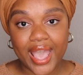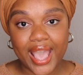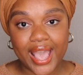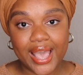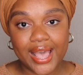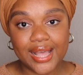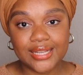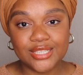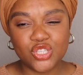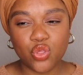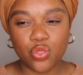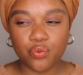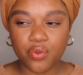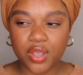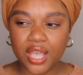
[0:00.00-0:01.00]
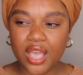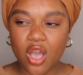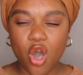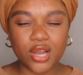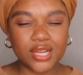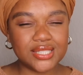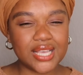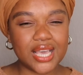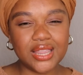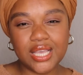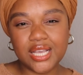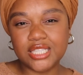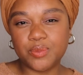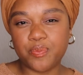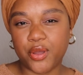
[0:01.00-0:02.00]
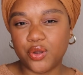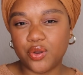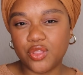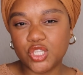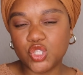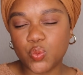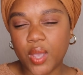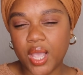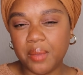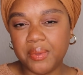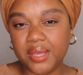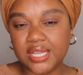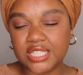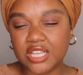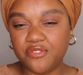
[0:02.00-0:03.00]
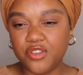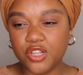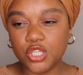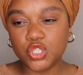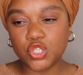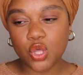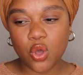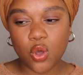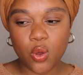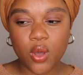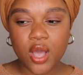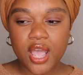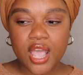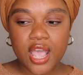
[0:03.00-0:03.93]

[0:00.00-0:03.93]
And three, honestly, I think it's better this way because I feel as though